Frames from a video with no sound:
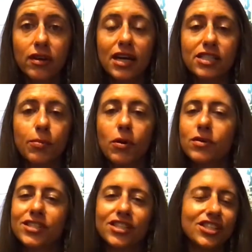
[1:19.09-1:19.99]
as
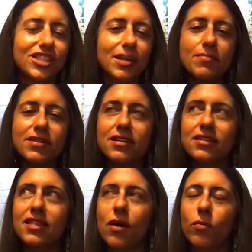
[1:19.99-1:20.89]
opposed to just
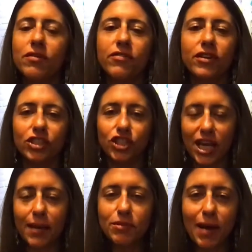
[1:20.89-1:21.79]
something that we feel
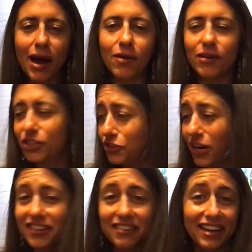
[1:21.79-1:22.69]
ashamed about and try
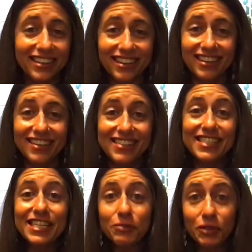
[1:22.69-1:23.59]
to like
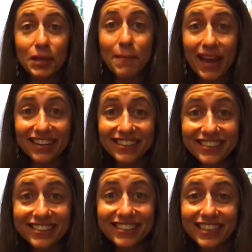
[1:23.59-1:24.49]
secretly
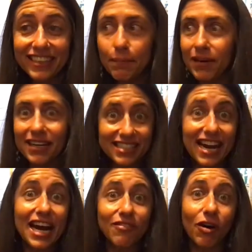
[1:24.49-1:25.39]
manage, but it's
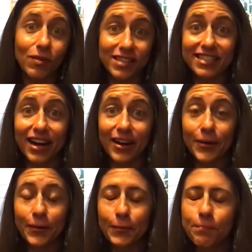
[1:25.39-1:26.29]
kind of always there.